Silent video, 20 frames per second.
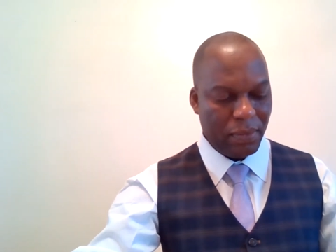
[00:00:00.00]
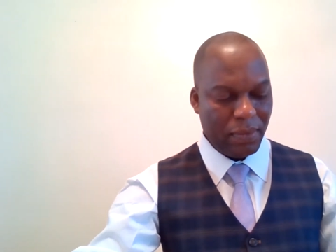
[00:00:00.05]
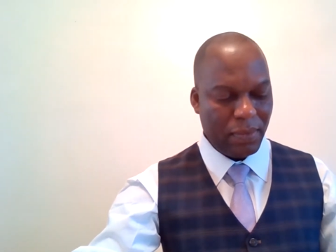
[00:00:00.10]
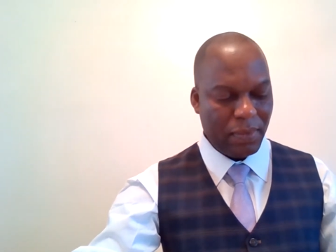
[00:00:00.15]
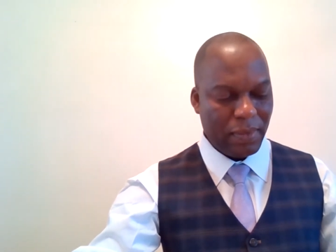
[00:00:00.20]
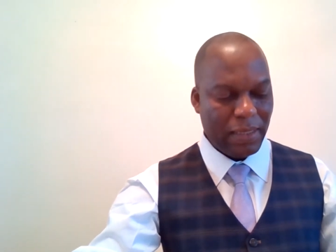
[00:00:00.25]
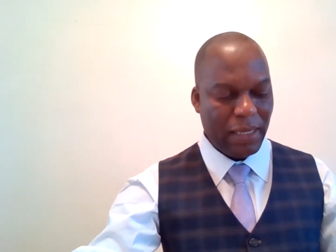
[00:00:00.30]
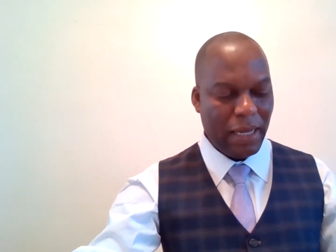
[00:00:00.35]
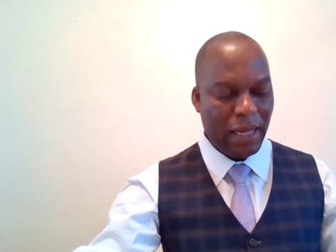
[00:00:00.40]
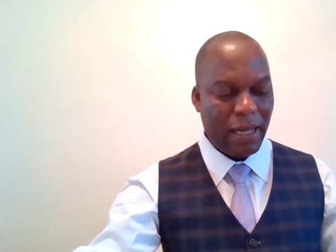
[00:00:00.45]

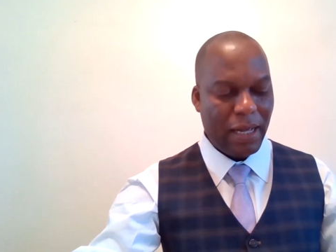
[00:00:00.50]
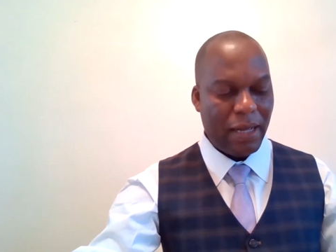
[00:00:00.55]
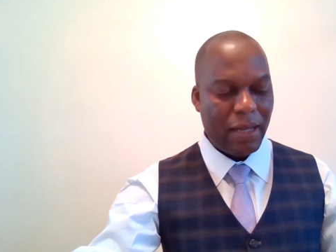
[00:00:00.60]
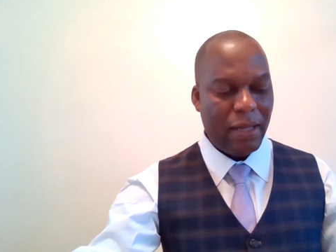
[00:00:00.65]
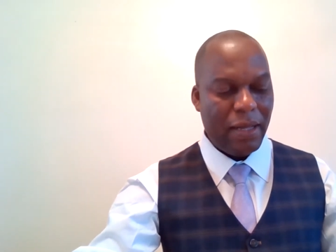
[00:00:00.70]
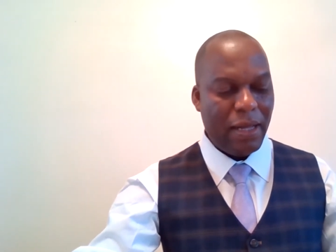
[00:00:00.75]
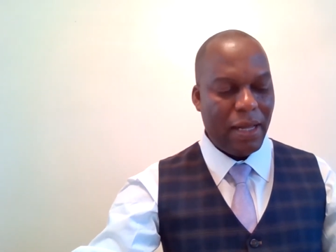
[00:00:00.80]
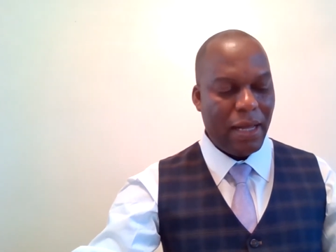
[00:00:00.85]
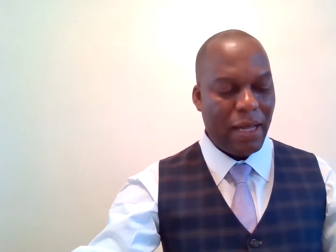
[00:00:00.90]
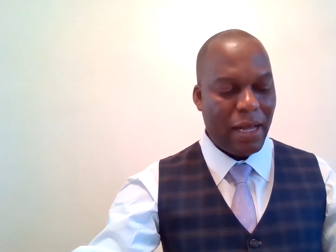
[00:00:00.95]

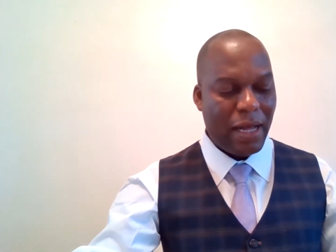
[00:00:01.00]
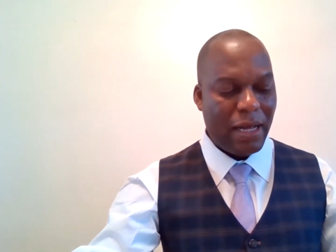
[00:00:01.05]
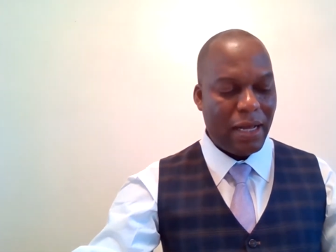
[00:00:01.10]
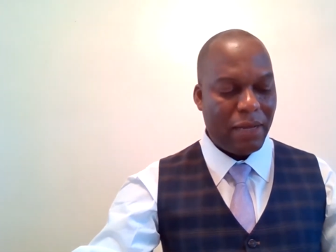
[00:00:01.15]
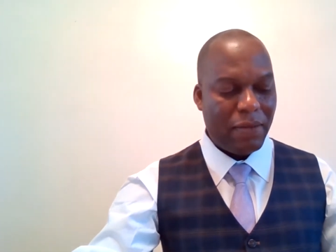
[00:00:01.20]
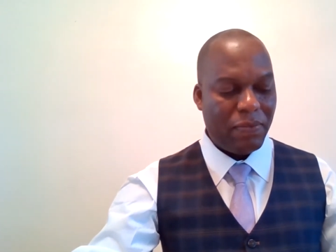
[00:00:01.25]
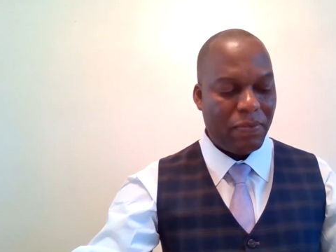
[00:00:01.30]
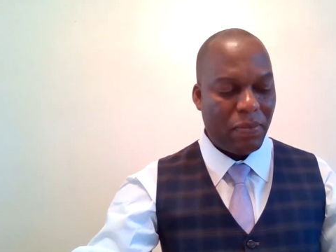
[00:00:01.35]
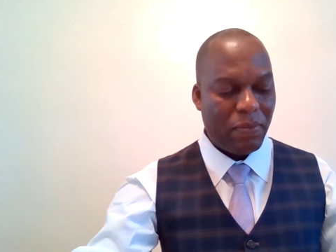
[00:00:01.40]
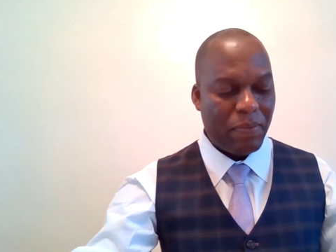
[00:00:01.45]

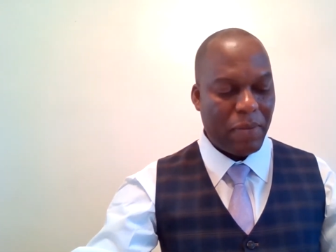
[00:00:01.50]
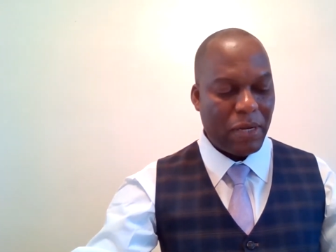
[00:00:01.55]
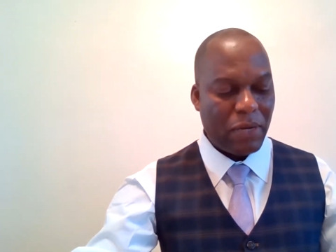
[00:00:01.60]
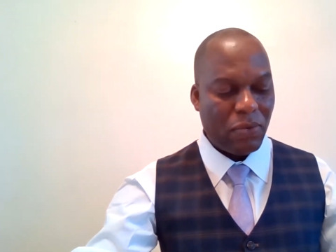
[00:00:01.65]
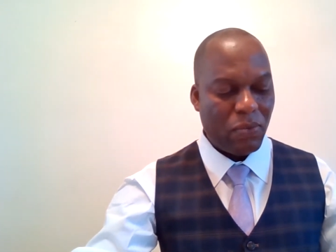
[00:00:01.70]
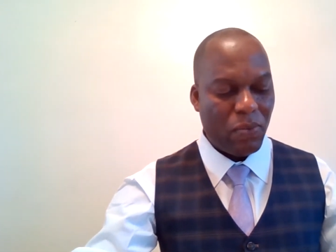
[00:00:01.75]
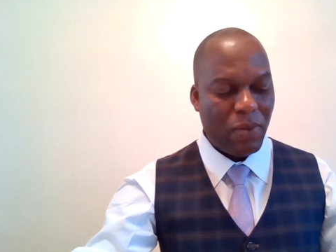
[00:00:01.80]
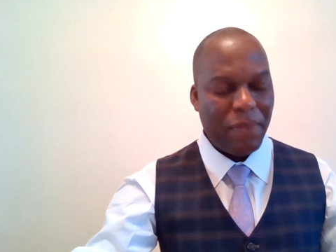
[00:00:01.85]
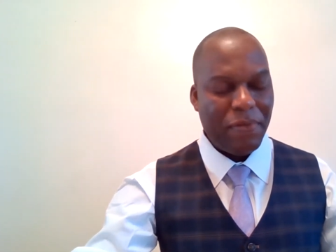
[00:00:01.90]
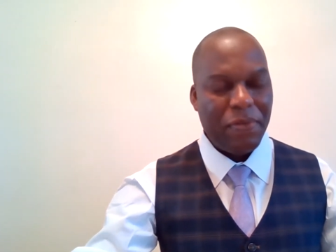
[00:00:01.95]

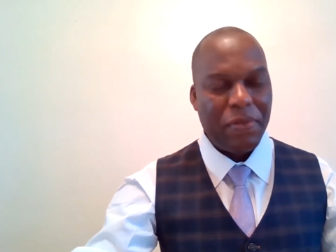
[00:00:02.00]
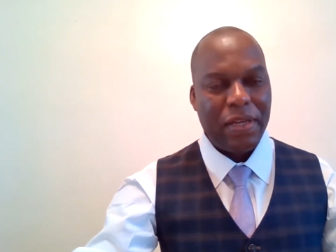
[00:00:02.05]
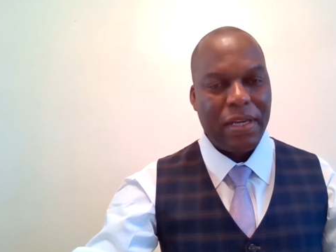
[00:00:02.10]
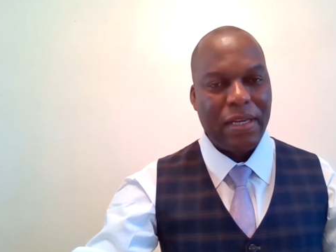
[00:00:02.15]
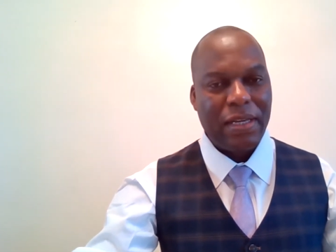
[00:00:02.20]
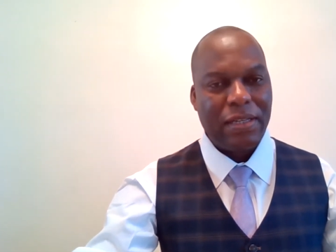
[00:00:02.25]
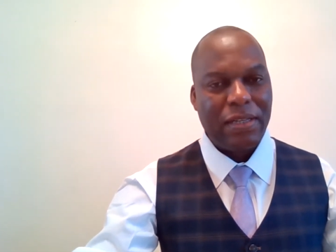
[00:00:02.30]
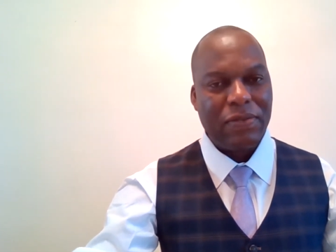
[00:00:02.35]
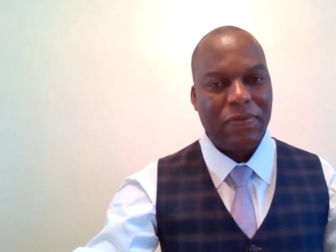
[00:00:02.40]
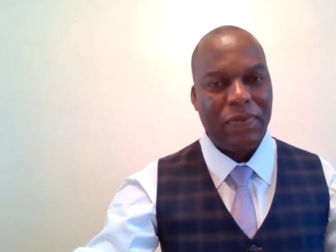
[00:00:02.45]
But one
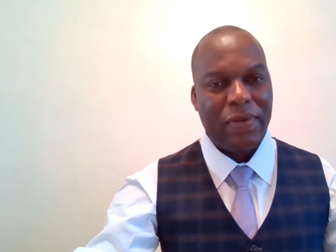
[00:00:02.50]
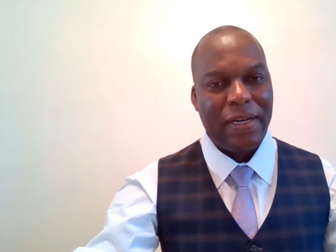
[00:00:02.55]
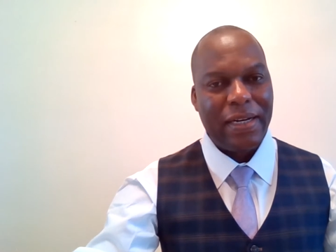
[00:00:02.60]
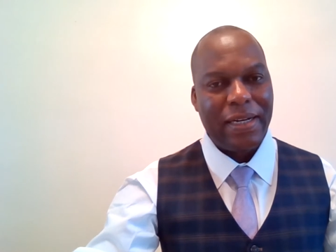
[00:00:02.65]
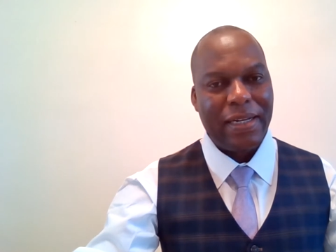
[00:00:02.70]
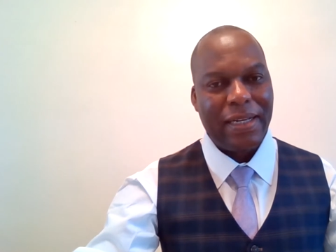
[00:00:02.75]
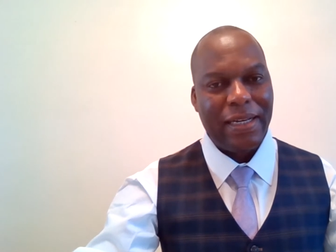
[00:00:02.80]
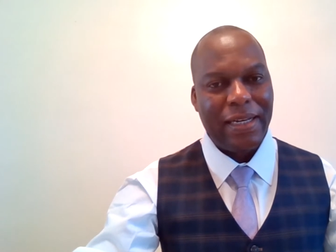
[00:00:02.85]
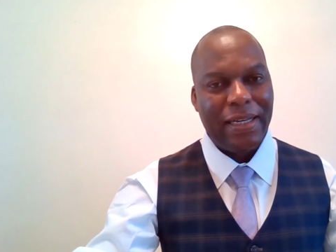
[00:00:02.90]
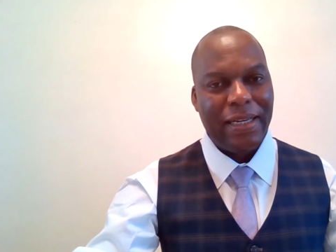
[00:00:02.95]
thing is very
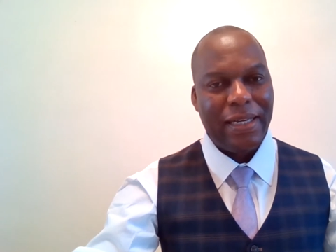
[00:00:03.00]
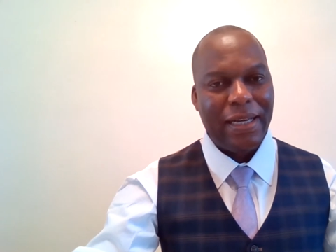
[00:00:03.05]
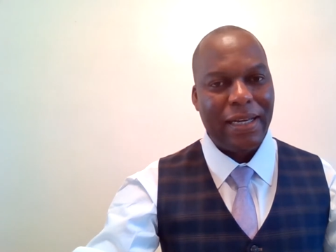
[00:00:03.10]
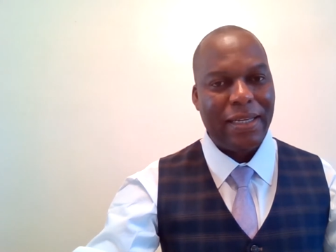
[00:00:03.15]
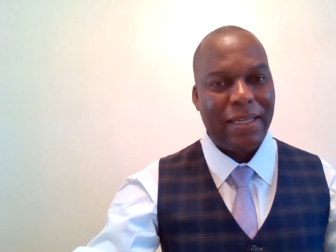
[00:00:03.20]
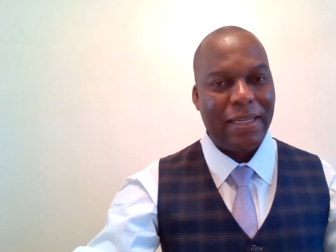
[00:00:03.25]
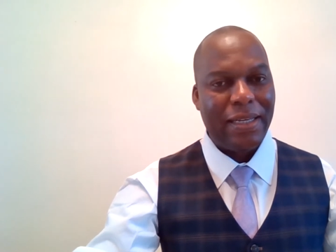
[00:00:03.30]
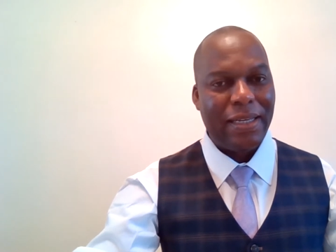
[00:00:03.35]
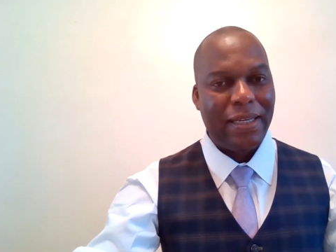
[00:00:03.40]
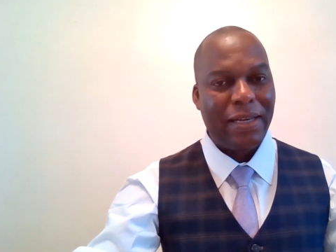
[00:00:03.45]
clear
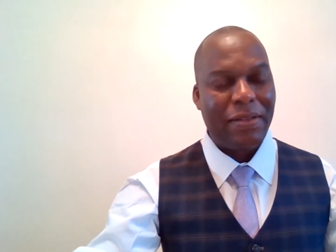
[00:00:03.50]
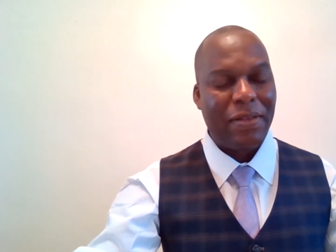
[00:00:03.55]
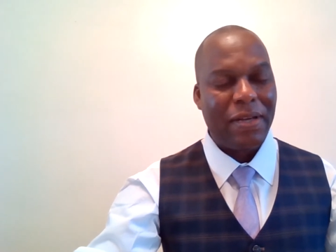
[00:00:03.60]
here,